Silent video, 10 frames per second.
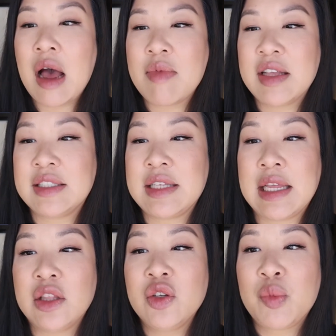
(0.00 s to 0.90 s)
This is
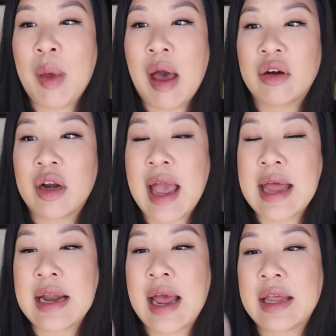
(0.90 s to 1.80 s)
a loose powder,
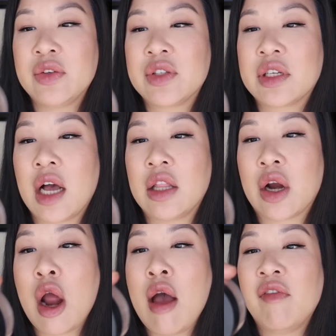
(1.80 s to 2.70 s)
and I use the
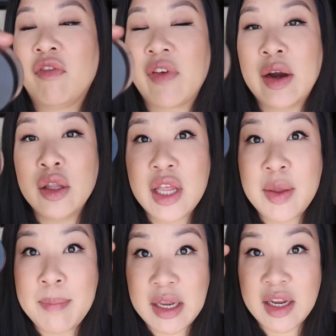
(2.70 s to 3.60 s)
color Fairly
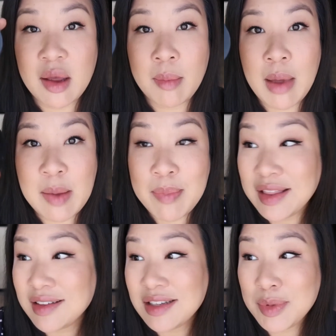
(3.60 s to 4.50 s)
Medium. I
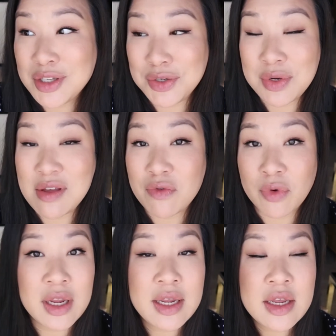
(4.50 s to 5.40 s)
picked this up in duty free,